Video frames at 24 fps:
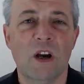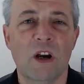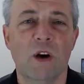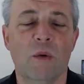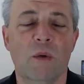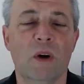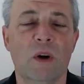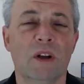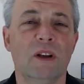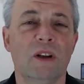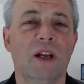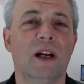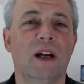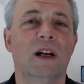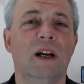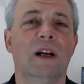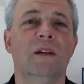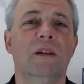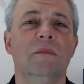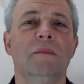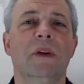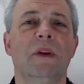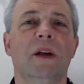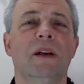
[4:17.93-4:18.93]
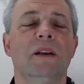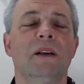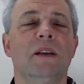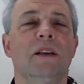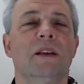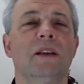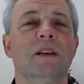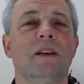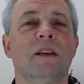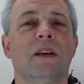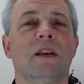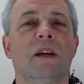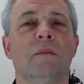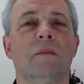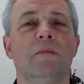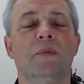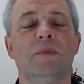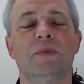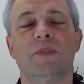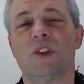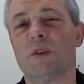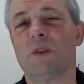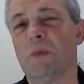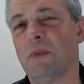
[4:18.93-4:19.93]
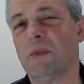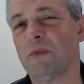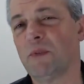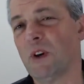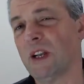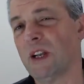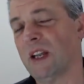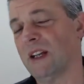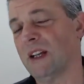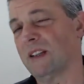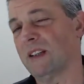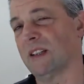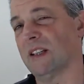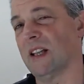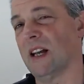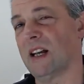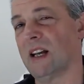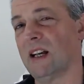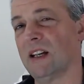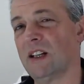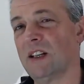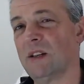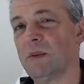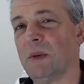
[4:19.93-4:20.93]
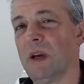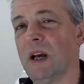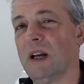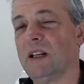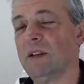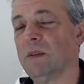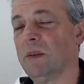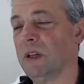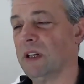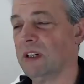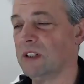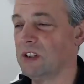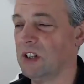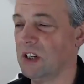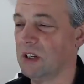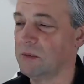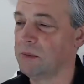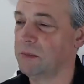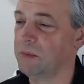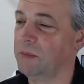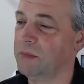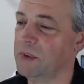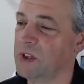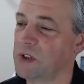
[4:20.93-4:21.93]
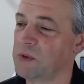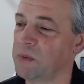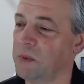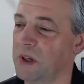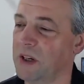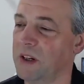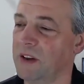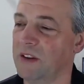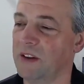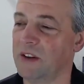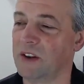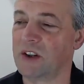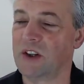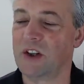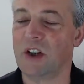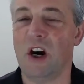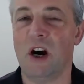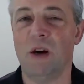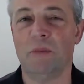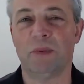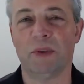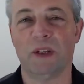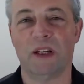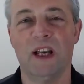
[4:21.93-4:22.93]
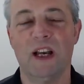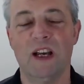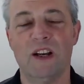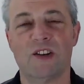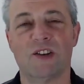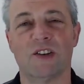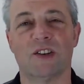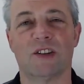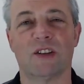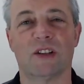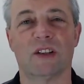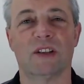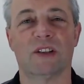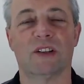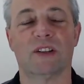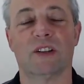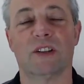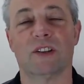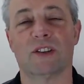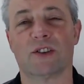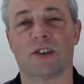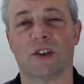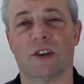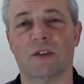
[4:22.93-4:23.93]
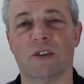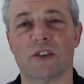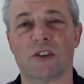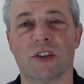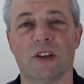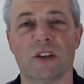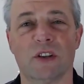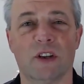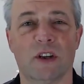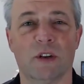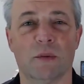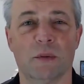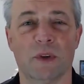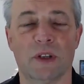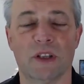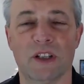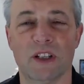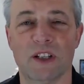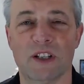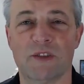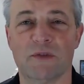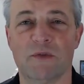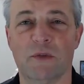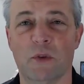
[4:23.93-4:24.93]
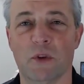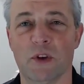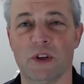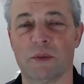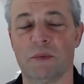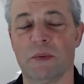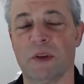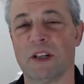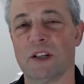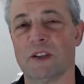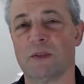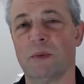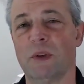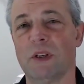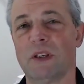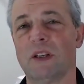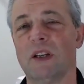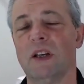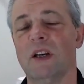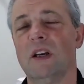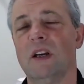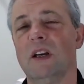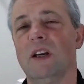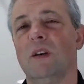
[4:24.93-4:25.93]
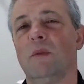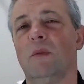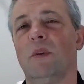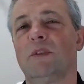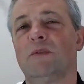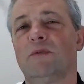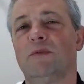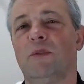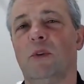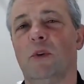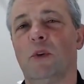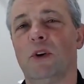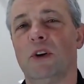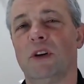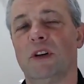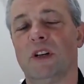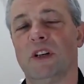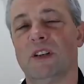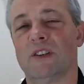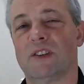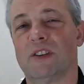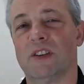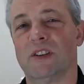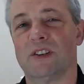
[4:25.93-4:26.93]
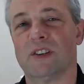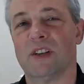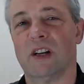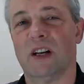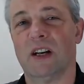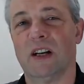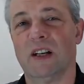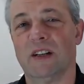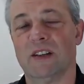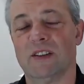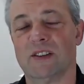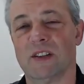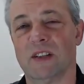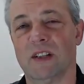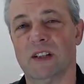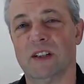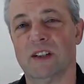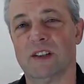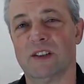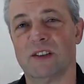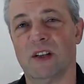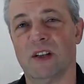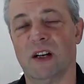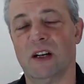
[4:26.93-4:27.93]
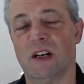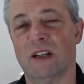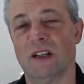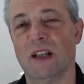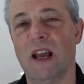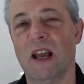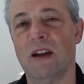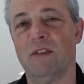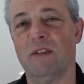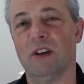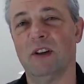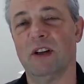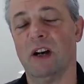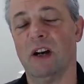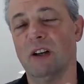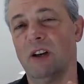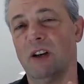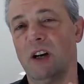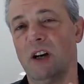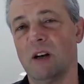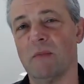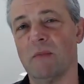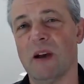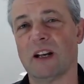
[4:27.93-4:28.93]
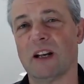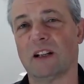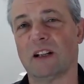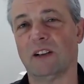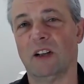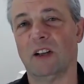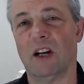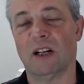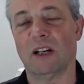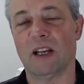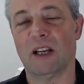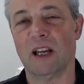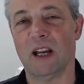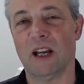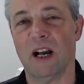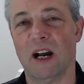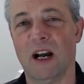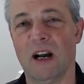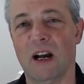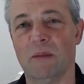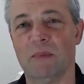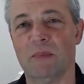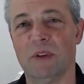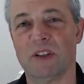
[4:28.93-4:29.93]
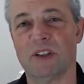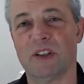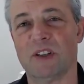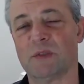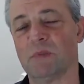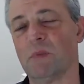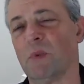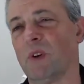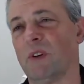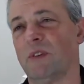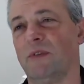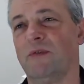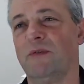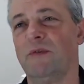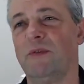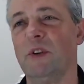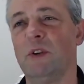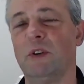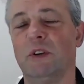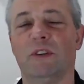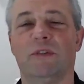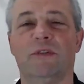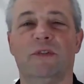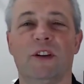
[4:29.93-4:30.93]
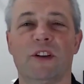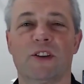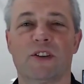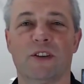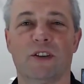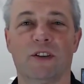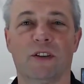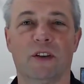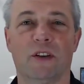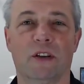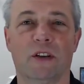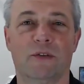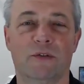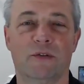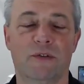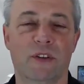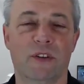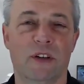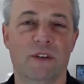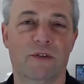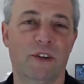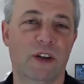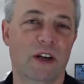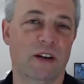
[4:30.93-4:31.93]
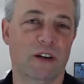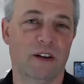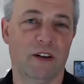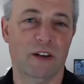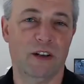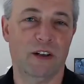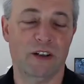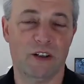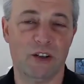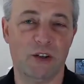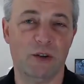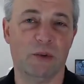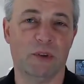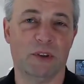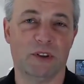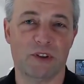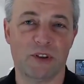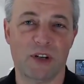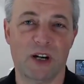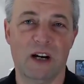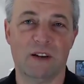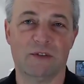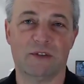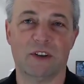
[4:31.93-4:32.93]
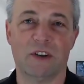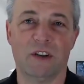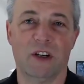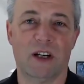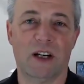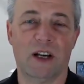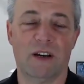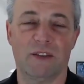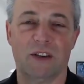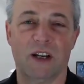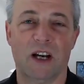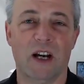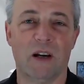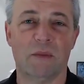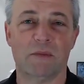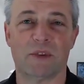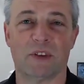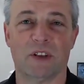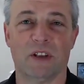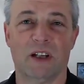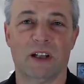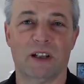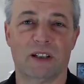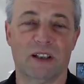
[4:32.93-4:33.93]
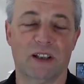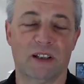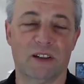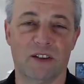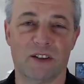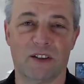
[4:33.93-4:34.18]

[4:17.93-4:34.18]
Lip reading: Well, just before I get to that, I do want to talk just one other complication to the service on one of these Fords, because what Ford is designed is they have an automatic locking hub. It's more fuel efficient if you're in two-wheel drive to not have the hubs locked in.